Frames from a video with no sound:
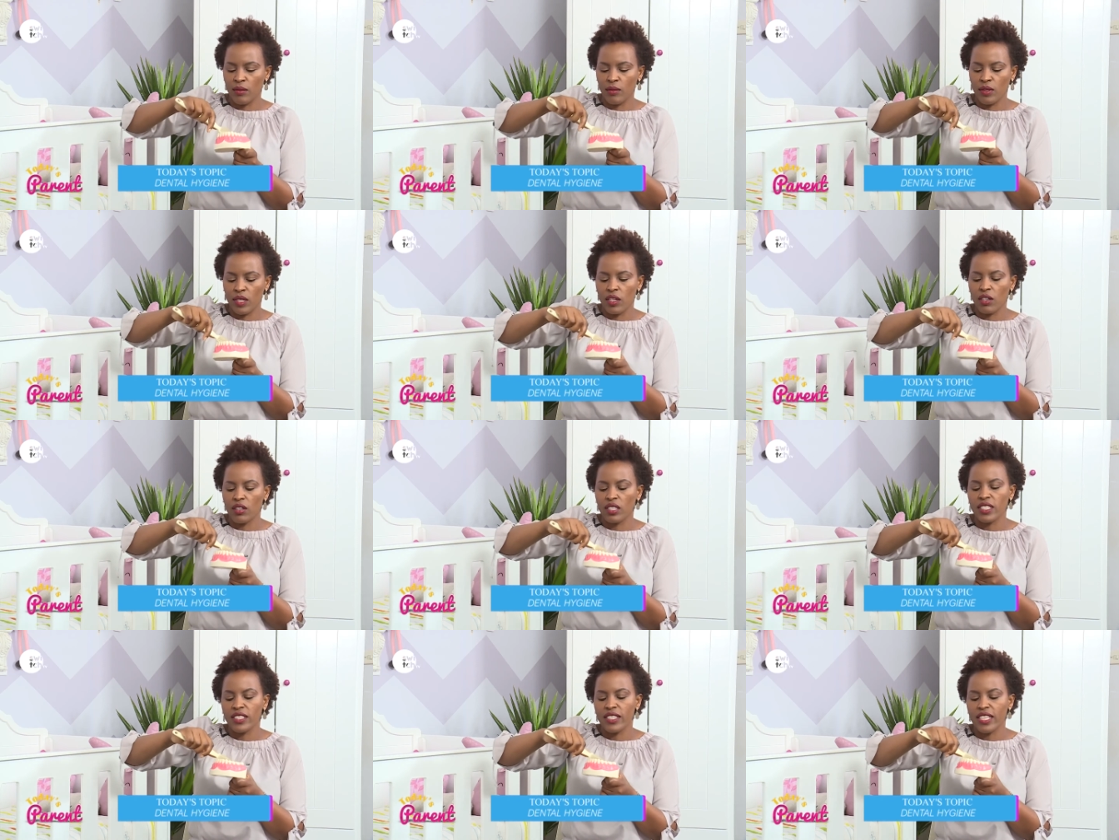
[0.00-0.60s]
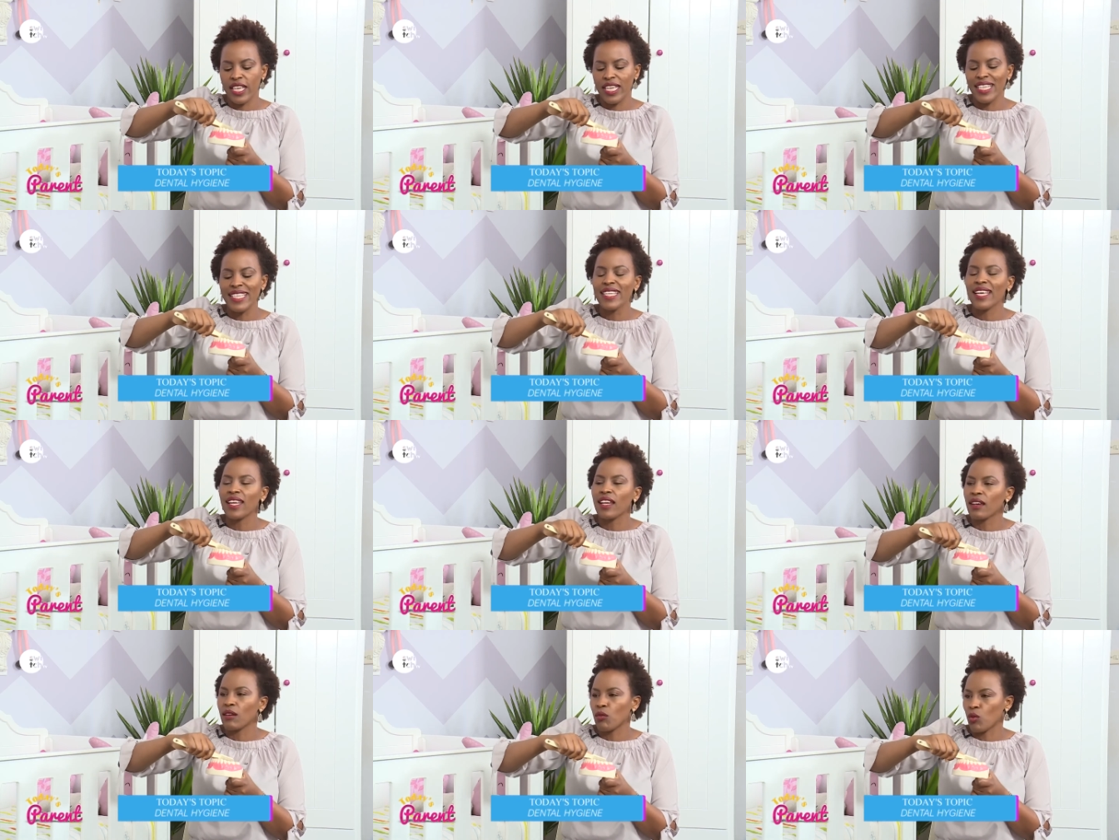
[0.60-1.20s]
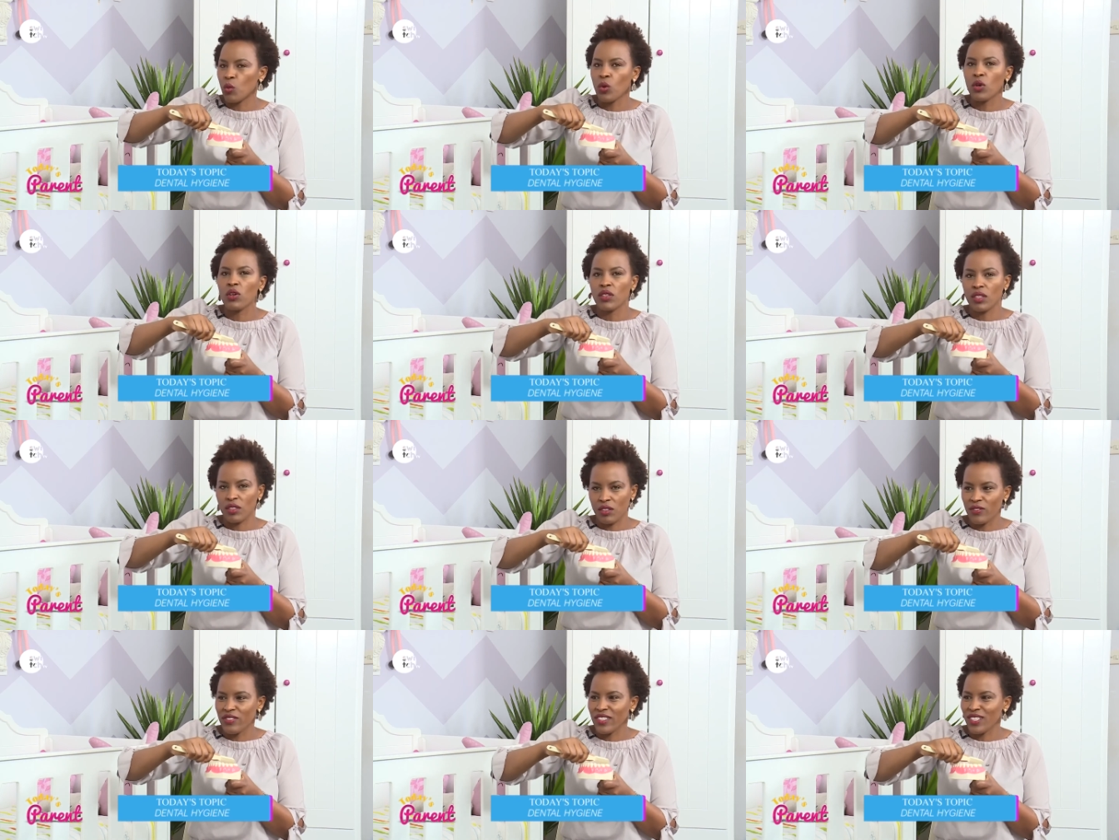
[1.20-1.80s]
We call it the inner
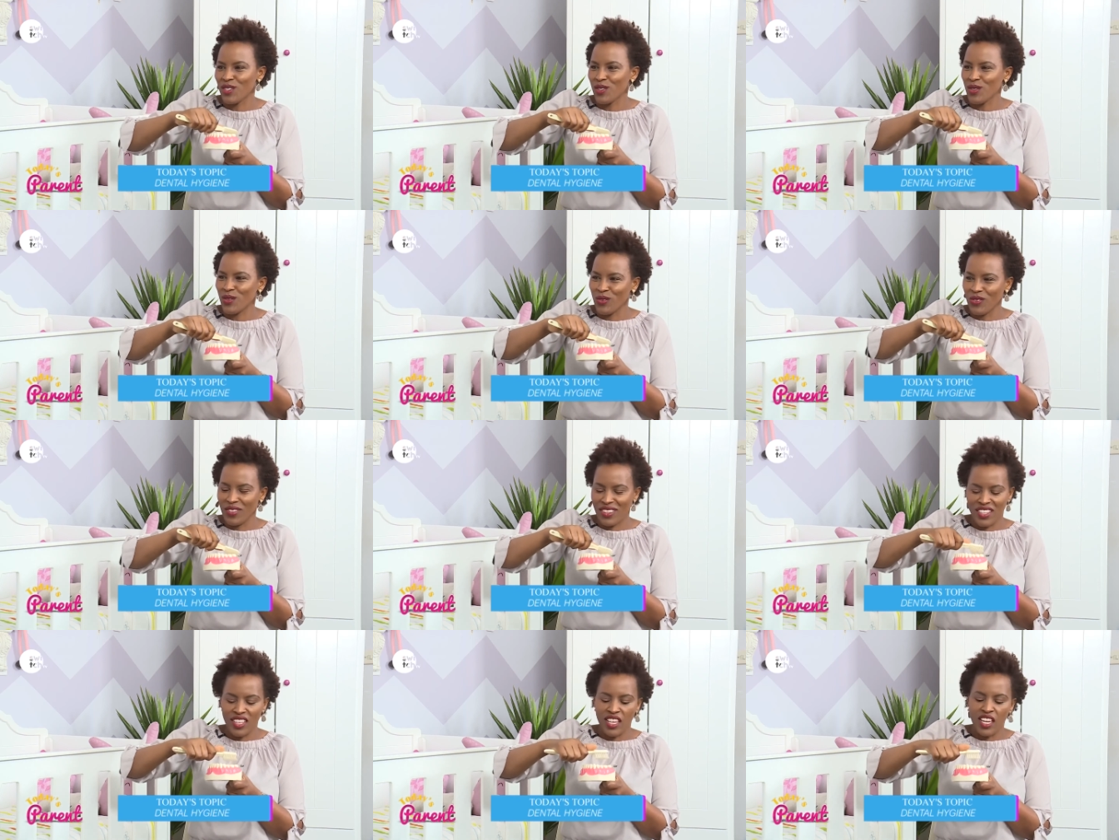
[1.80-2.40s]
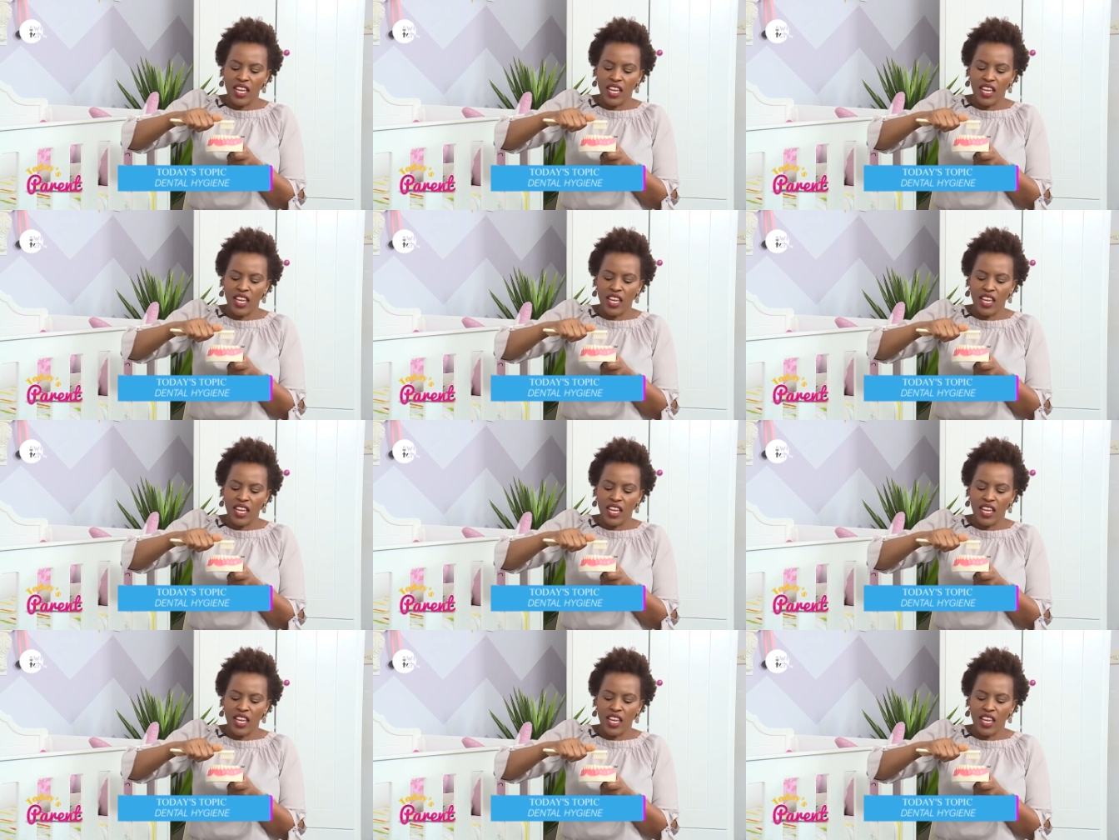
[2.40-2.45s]
wall of the tooth,